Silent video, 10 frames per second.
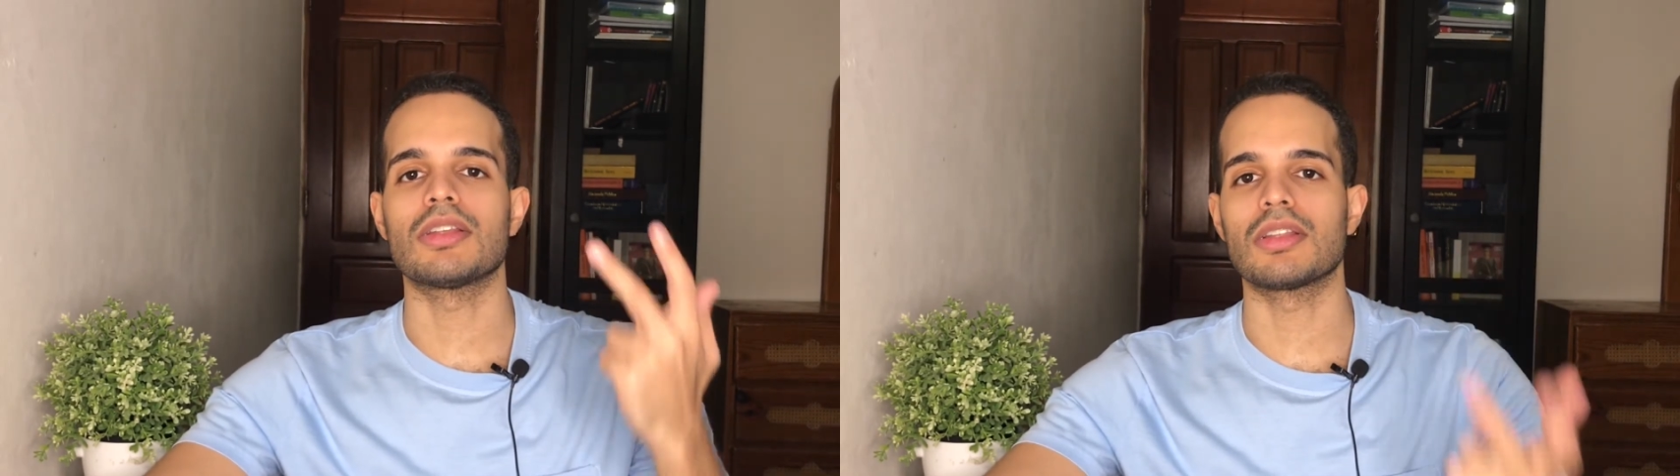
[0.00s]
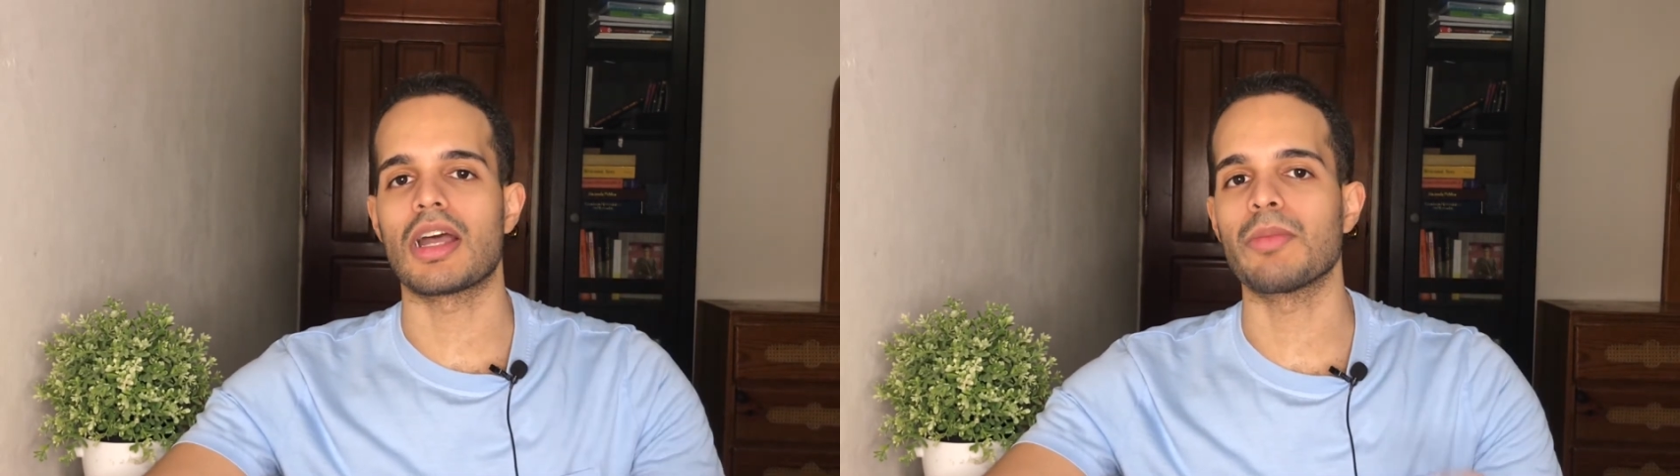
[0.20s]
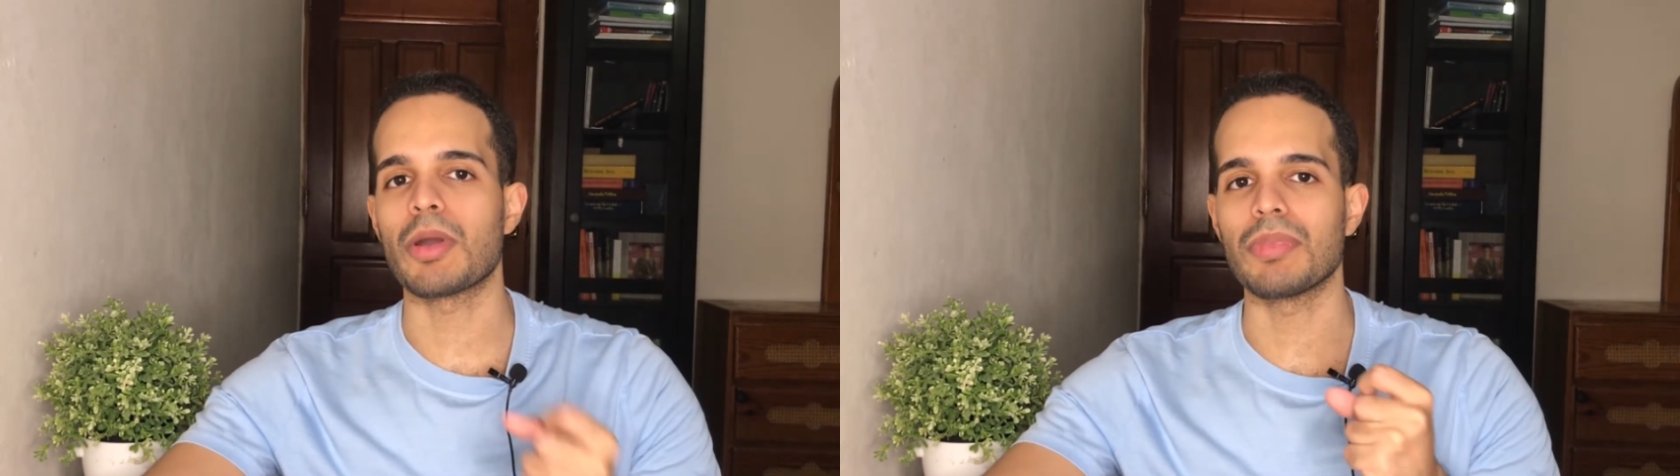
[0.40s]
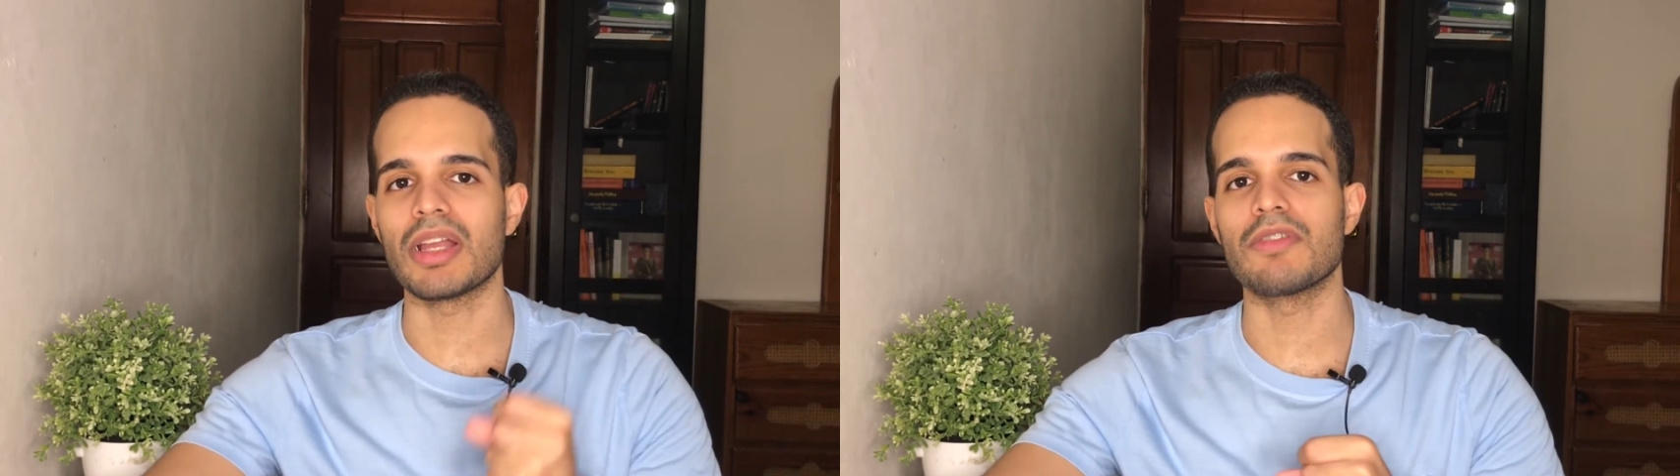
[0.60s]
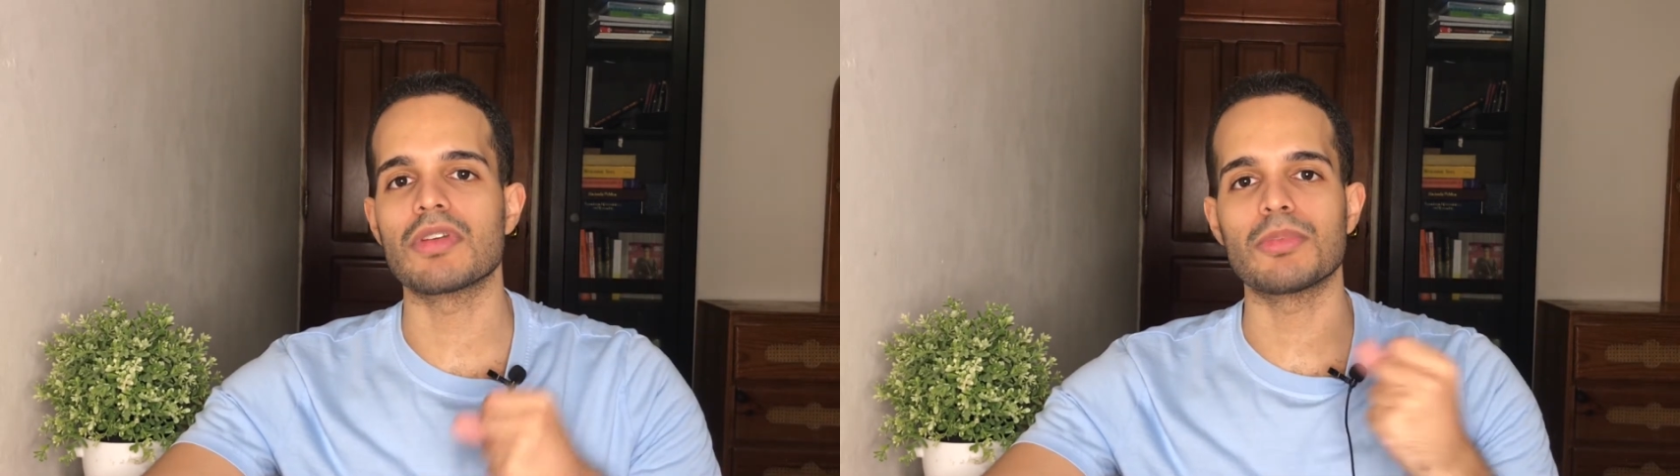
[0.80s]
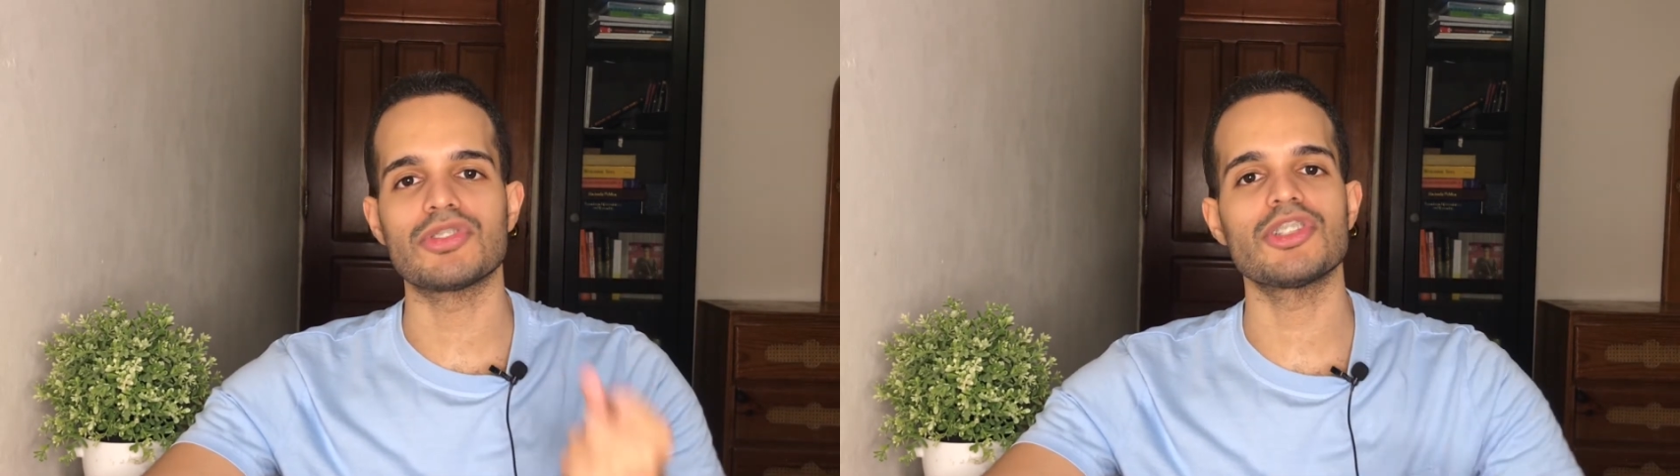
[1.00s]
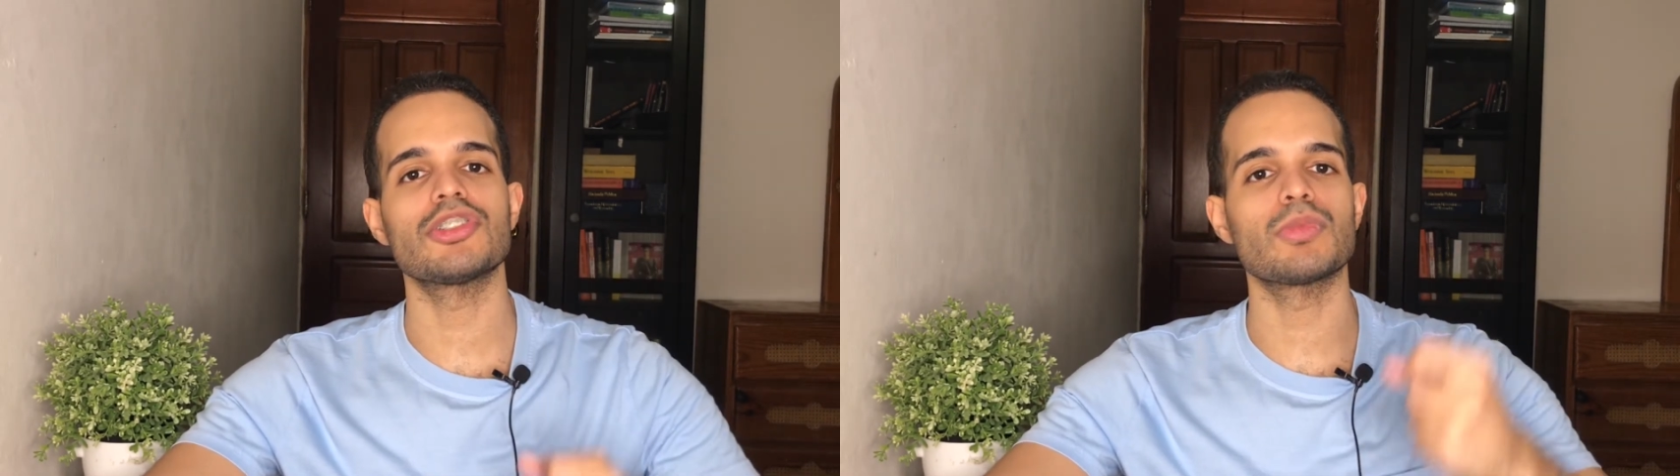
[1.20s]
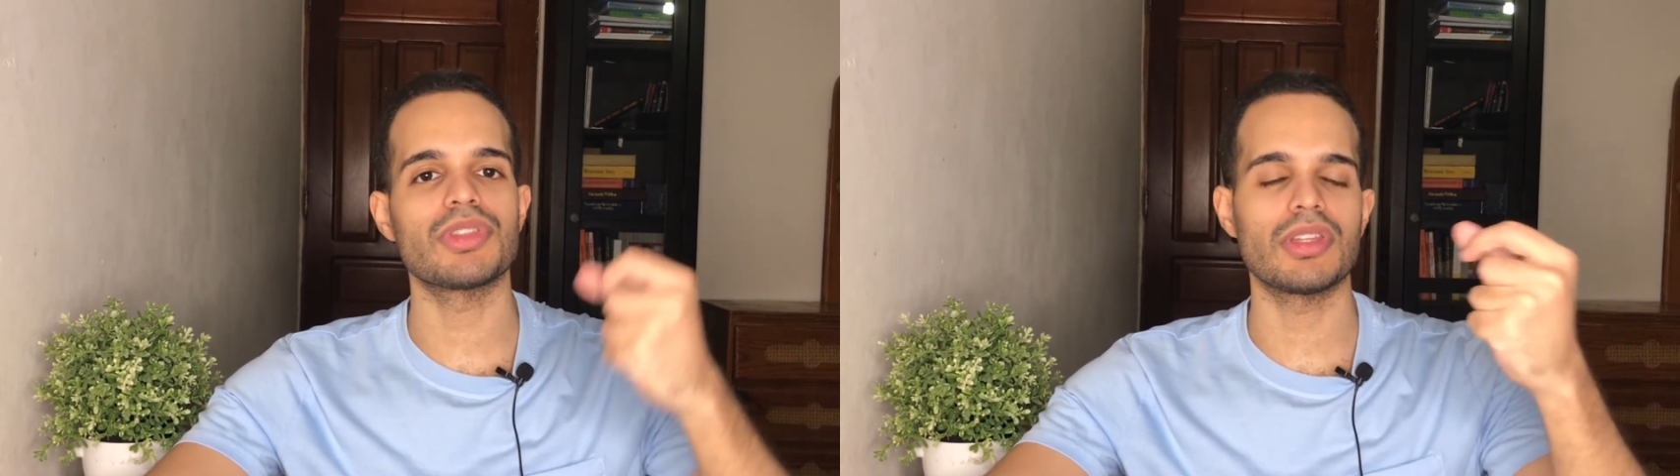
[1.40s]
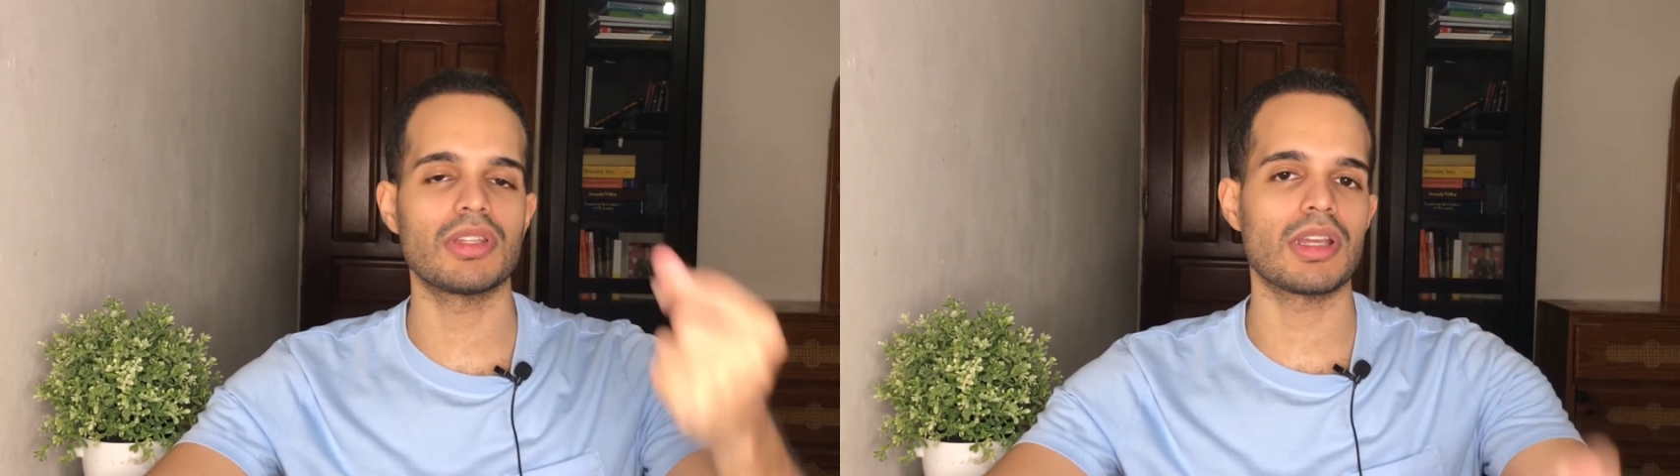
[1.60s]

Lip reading: I'm applying for a position within